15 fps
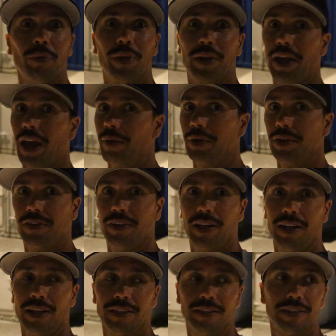with the camera
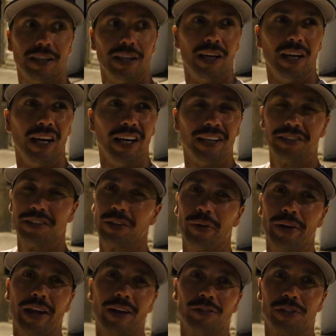settings. It's just
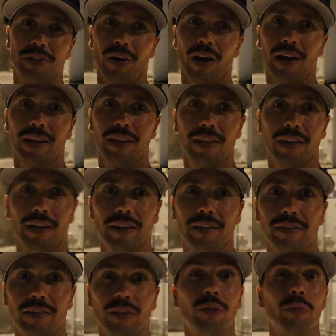going out and trialing
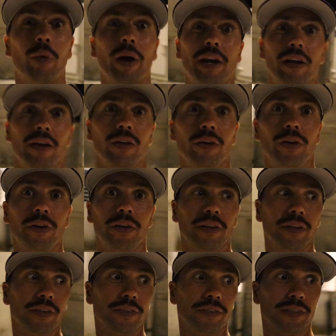things. A good way to learn
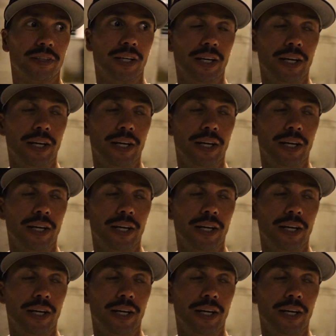is